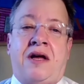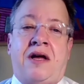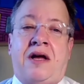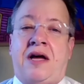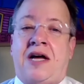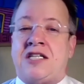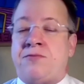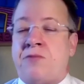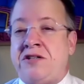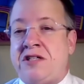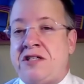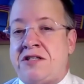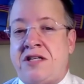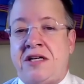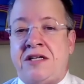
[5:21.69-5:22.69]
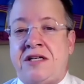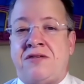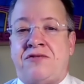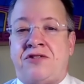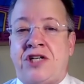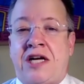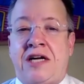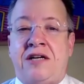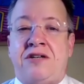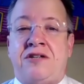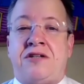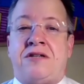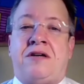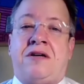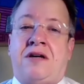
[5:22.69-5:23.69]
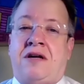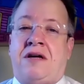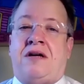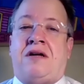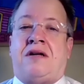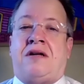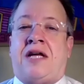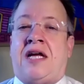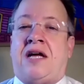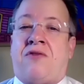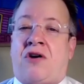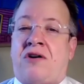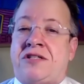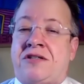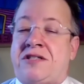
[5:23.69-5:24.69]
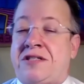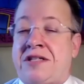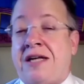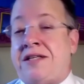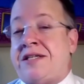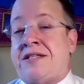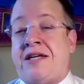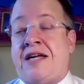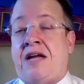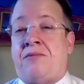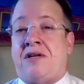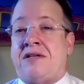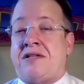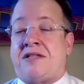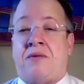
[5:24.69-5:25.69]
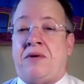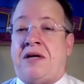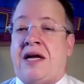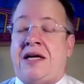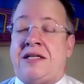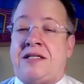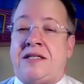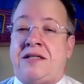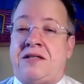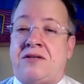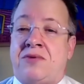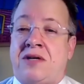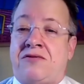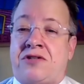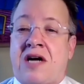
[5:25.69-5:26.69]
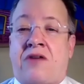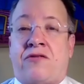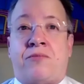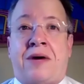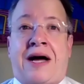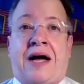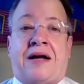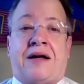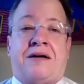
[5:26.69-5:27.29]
As much as things have changed, they have also stayed the same, and in some cases, we've traveled back.